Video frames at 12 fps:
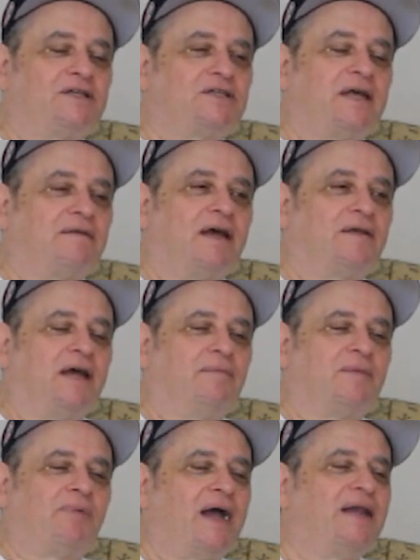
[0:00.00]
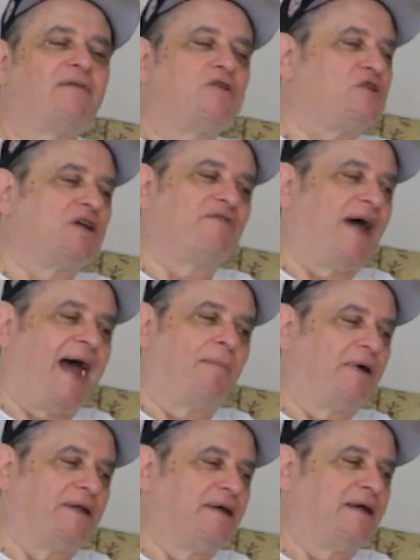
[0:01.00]
it just, it probably never should
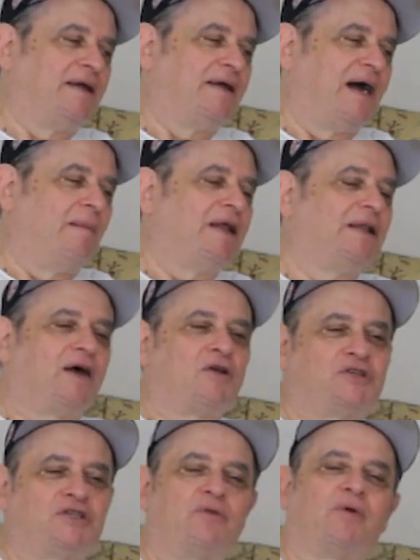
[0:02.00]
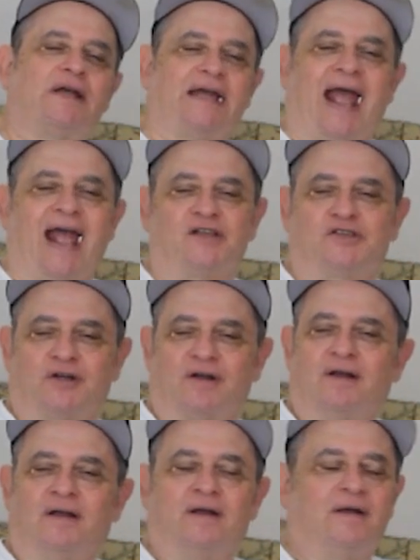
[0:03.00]
have happened. How many letters does he really
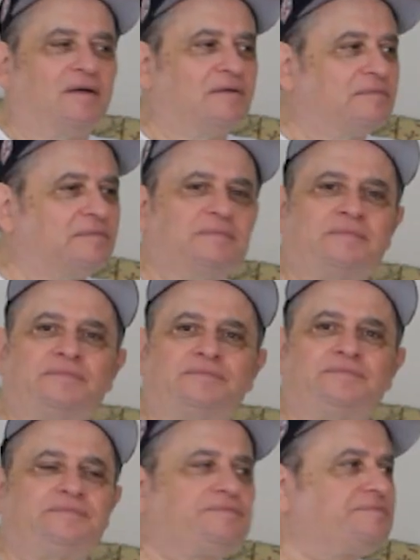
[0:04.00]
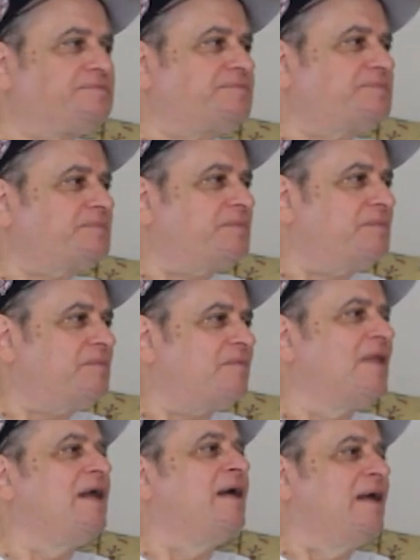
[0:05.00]
answer? So how did Gavin started this
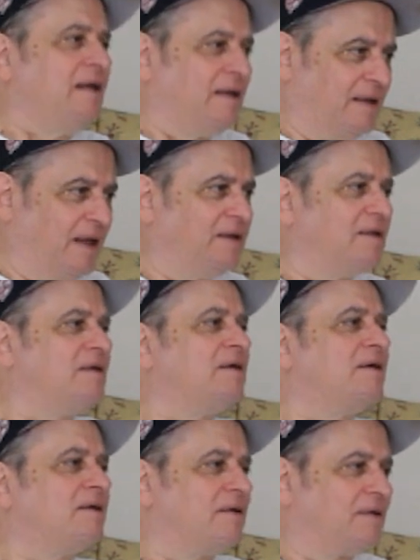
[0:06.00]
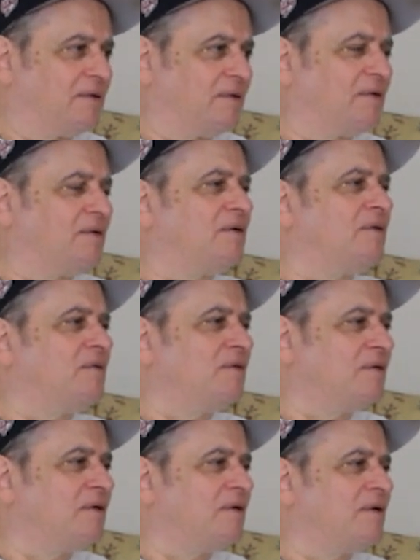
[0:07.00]
whole process with Marshall Fogel?
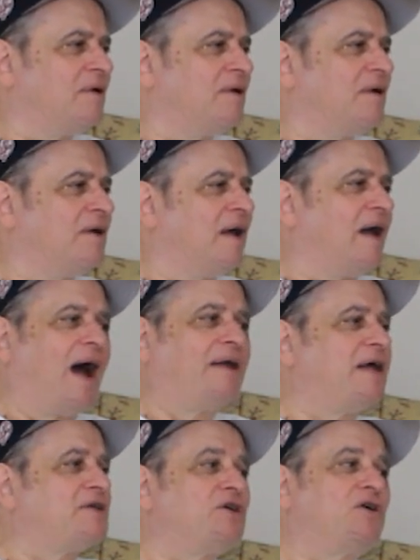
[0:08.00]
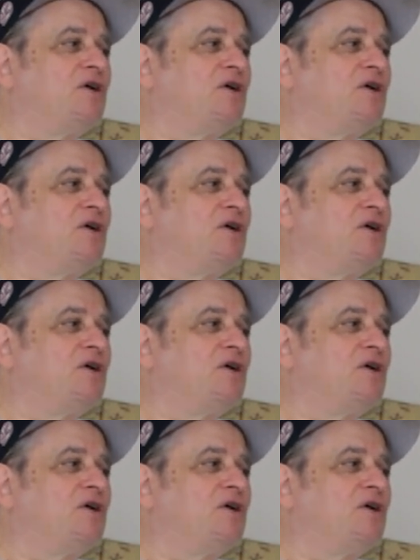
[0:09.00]
Why now? Why